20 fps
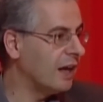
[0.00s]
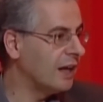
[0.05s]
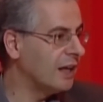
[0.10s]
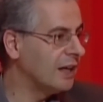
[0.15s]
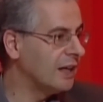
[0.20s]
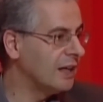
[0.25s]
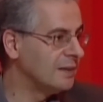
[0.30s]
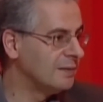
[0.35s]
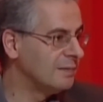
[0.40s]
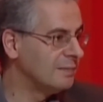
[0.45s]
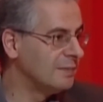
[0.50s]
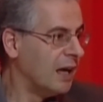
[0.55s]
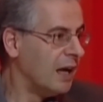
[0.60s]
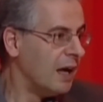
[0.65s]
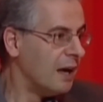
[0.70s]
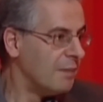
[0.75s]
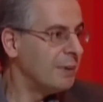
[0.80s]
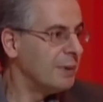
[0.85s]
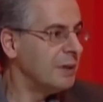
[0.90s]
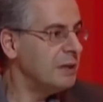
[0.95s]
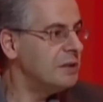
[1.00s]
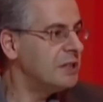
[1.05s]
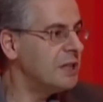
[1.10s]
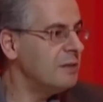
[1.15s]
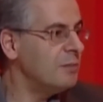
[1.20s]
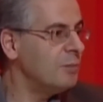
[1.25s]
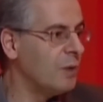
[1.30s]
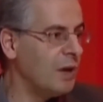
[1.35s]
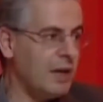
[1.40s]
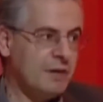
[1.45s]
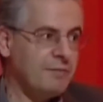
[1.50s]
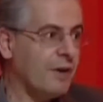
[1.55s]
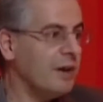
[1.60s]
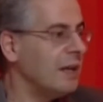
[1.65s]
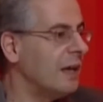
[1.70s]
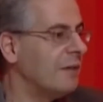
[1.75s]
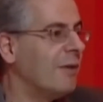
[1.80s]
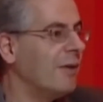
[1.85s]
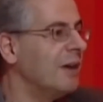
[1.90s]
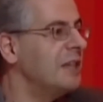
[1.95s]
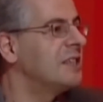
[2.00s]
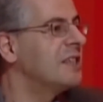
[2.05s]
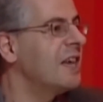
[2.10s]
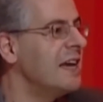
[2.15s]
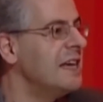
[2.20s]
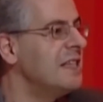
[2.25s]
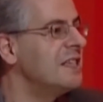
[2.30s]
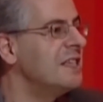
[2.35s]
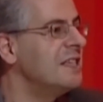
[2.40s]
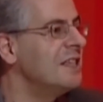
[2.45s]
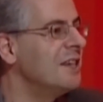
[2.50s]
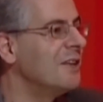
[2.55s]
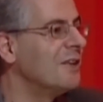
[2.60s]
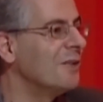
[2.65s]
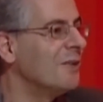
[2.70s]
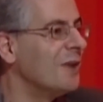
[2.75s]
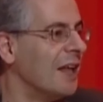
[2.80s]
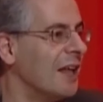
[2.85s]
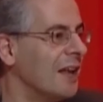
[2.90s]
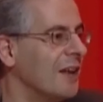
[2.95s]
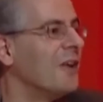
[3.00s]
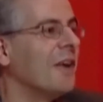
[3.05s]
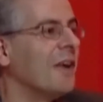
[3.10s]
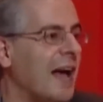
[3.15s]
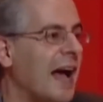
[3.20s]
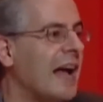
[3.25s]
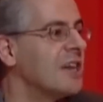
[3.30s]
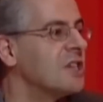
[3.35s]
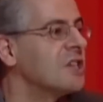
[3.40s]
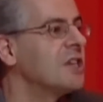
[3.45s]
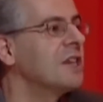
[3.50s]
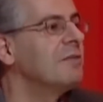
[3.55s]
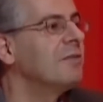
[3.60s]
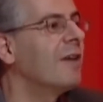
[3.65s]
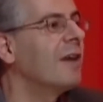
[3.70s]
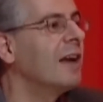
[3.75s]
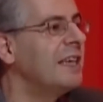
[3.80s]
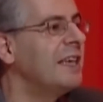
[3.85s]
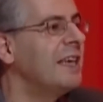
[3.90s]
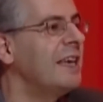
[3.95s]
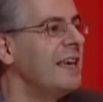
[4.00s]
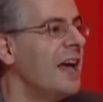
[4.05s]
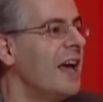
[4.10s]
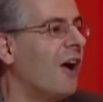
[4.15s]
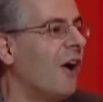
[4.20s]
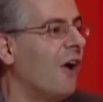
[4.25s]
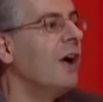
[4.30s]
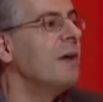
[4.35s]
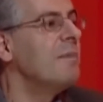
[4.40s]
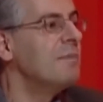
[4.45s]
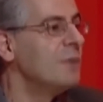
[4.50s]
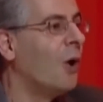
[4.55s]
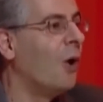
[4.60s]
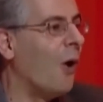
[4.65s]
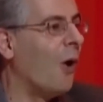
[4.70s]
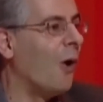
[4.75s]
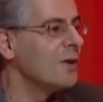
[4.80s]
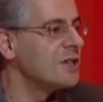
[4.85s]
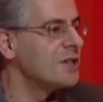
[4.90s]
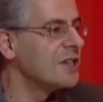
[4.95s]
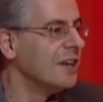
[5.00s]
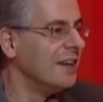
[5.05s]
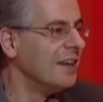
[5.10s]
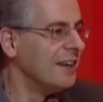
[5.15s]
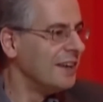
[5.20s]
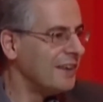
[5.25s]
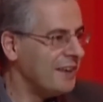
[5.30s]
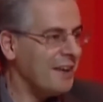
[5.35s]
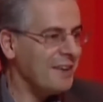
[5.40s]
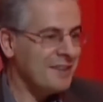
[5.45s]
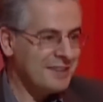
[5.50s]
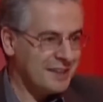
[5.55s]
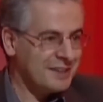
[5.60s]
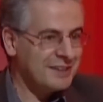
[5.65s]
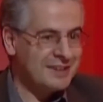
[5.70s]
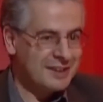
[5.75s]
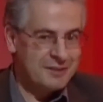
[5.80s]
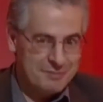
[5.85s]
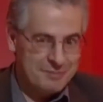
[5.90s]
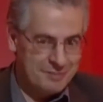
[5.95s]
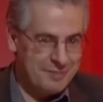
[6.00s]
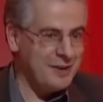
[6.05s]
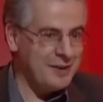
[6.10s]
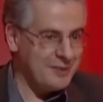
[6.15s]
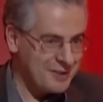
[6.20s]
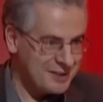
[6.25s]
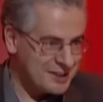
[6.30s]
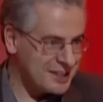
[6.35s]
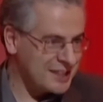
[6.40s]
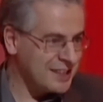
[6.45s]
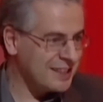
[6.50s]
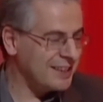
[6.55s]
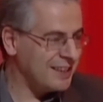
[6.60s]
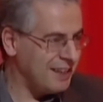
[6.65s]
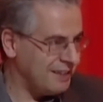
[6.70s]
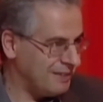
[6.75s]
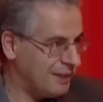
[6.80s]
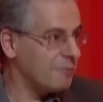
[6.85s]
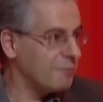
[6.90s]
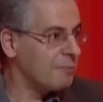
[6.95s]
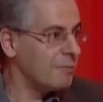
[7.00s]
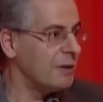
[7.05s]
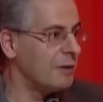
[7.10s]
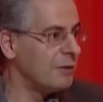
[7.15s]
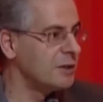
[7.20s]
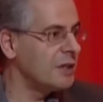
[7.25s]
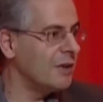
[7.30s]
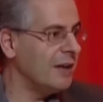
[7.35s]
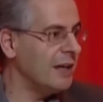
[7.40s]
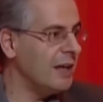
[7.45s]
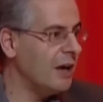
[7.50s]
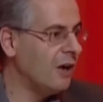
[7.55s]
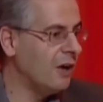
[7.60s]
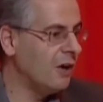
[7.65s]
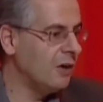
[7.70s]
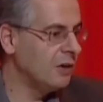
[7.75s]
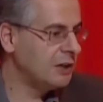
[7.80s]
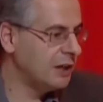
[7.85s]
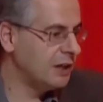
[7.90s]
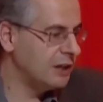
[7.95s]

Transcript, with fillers: Um, but you see, if, if I say to you, look, actually, Franky, I'm not, you know, the, the viewers, the, the real die-hard